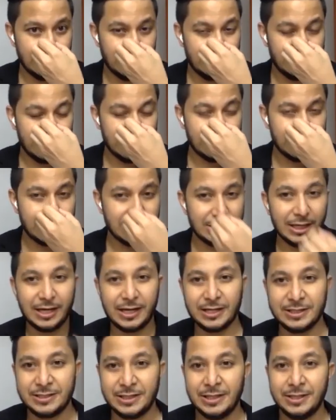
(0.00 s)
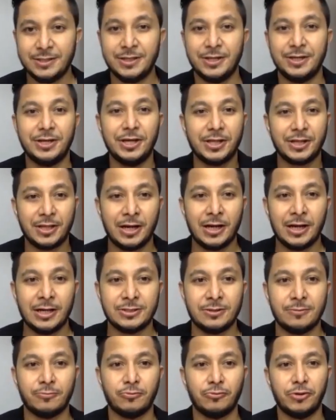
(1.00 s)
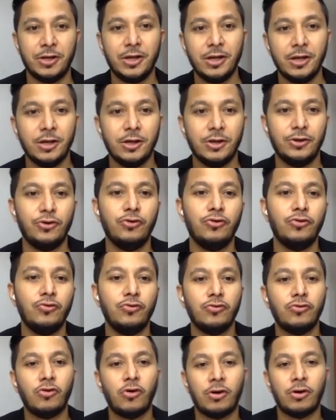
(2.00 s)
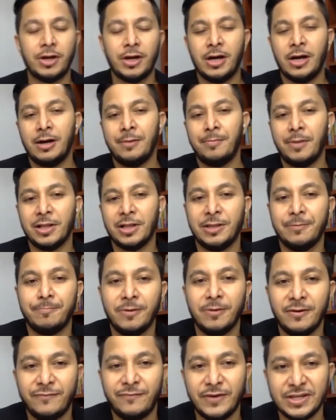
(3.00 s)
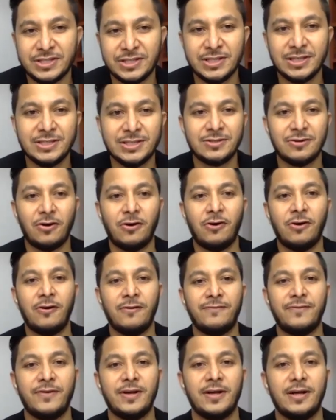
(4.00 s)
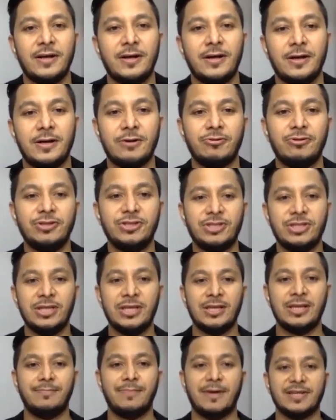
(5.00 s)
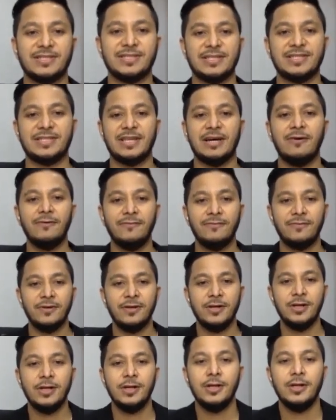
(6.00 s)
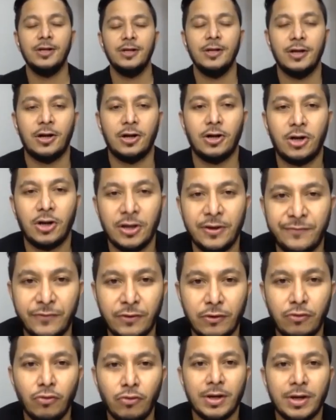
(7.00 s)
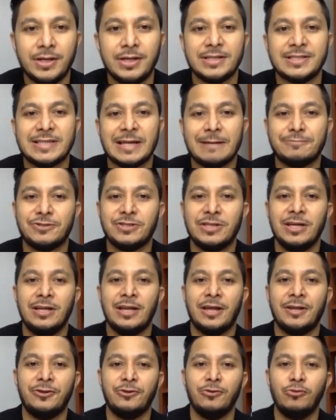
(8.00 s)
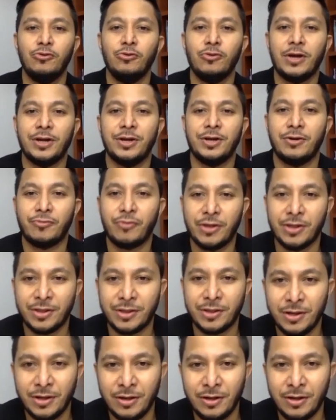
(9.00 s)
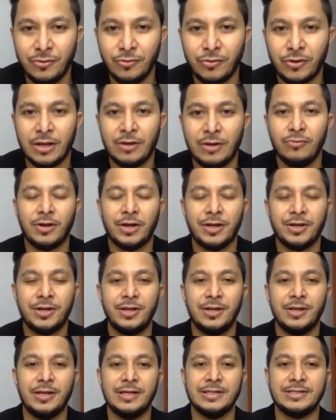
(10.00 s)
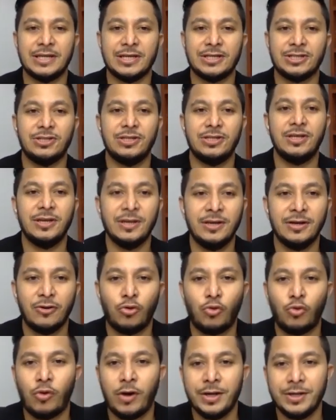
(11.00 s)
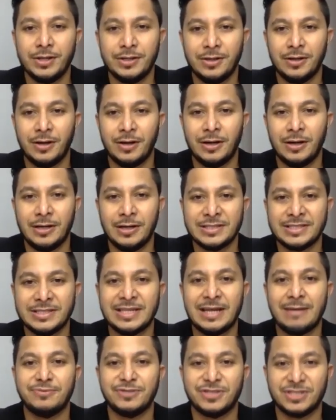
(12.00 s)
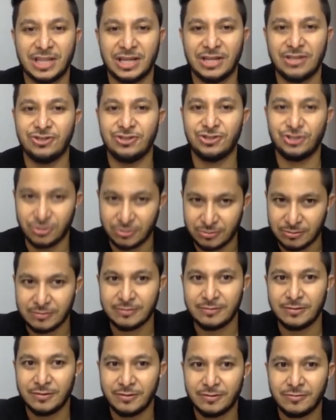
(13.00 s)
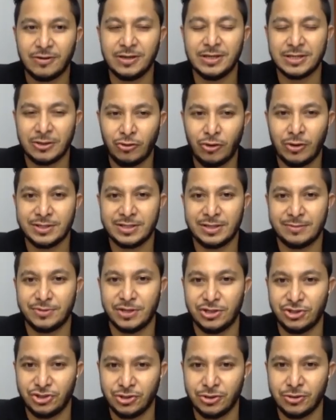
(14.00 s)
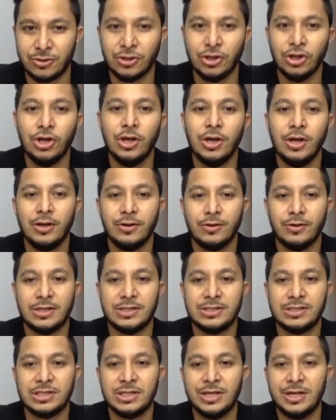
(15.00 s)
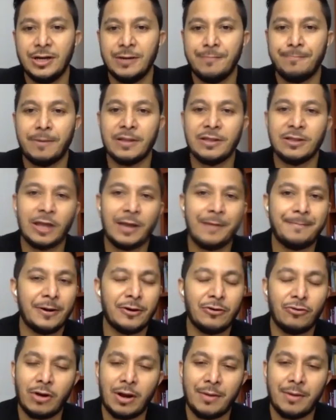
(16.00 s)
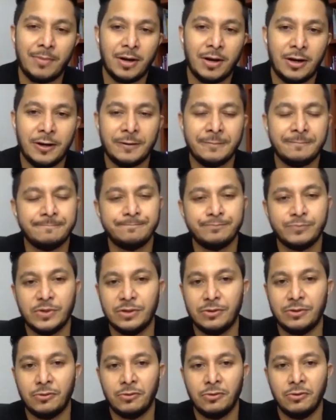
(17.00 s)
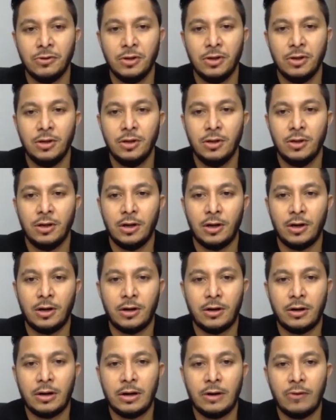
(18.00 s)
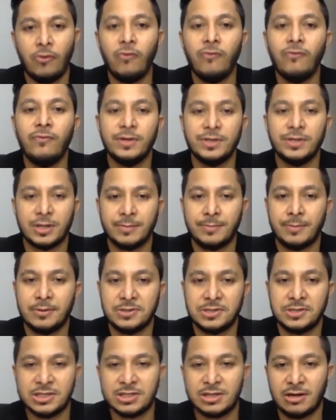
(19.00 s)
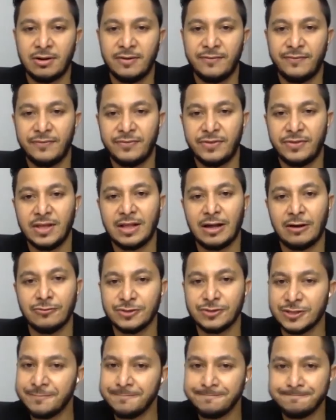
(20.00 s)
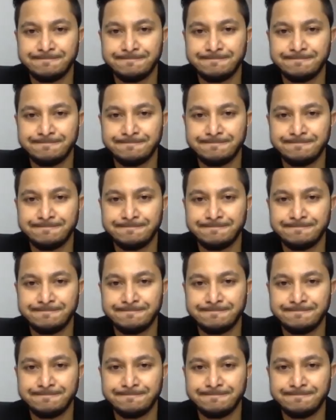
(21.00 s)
this is, like I said, the data as of today. You got multiple phases of Kerinci and Bangsa South. If you look at the sub-sale and you look at the rental, you can look at it. It's actually quite substantial, right? Quite substantial. You can see here, Pantai Panorama, hovers at about 650,000,